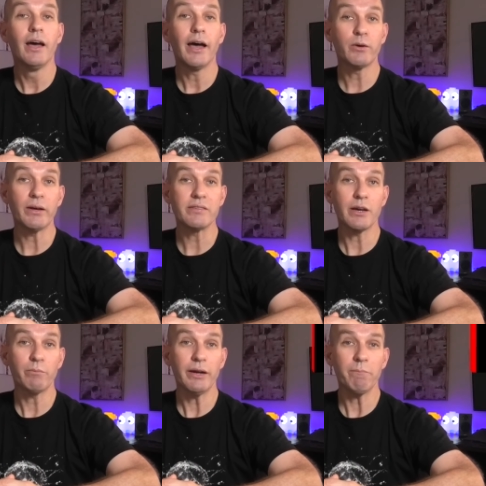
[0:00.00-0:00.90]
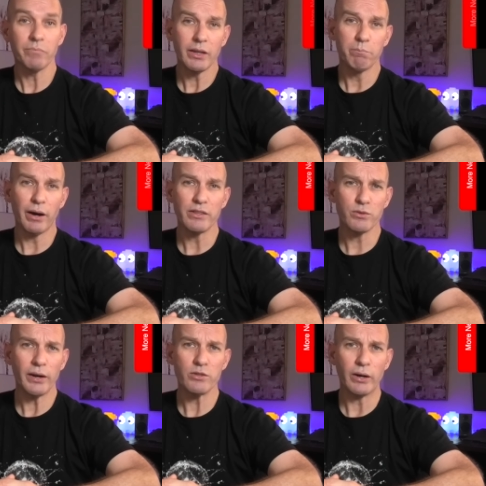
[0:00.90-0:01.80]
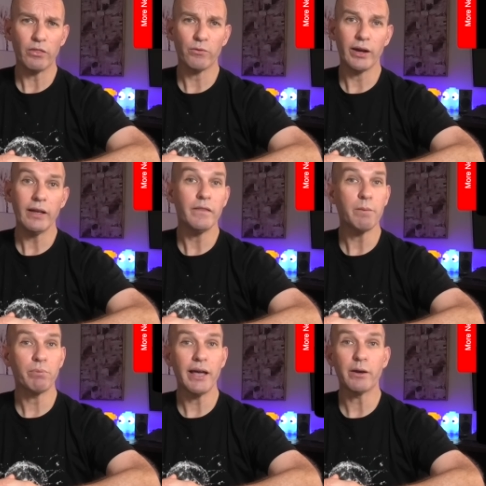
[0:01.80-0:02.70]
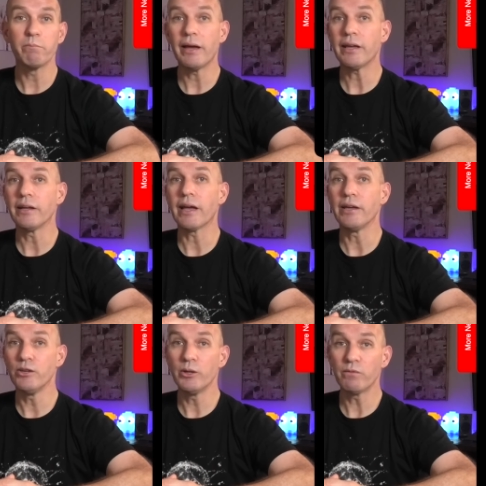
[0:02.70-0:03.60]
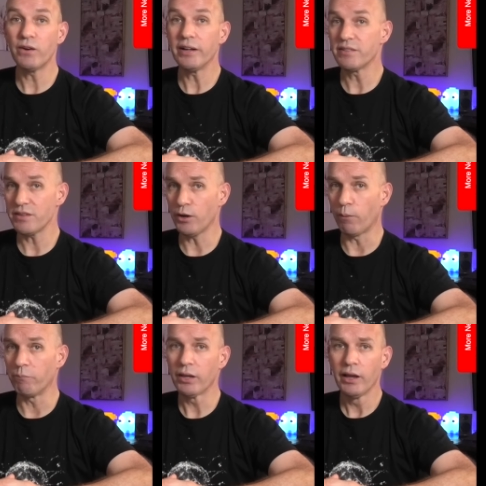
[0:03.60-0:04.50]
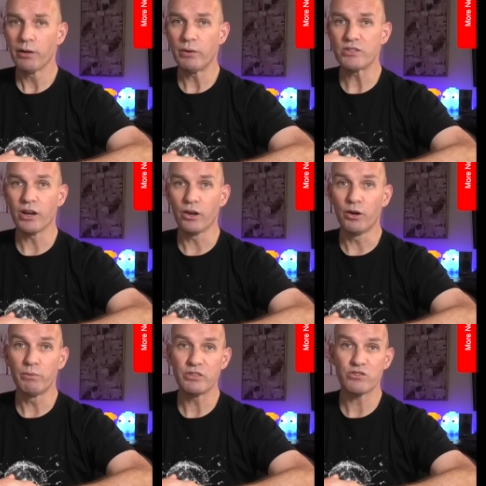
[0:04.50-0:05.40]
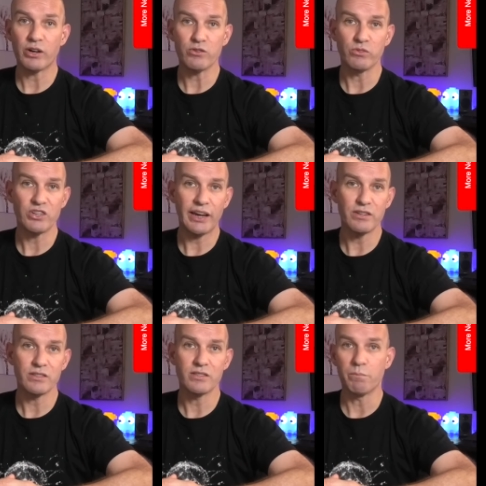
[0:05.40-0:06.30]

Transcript: A quick summary by 2023, they plan on making a unified cell, which, along with structural changes to